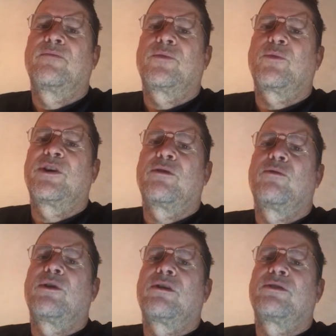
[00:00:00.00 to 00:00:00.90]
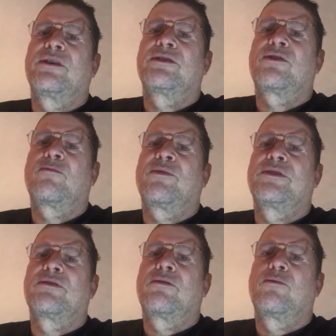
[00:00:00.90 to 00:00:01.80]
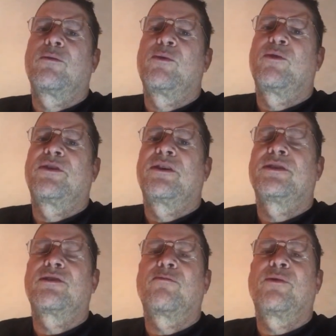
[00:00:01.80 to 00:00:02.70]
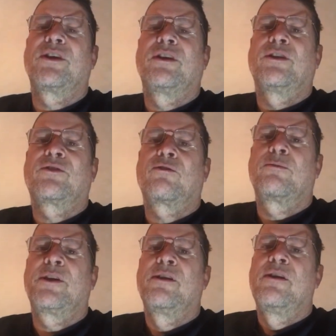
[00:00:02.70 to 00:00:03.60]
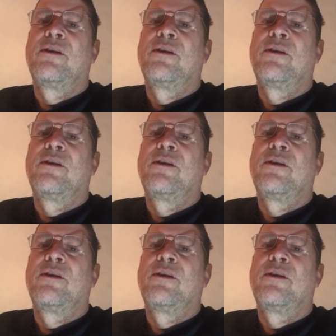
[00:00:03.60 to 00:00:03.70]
3-0 on our 10-star plays there. There will be 1 10-star play in the tournament.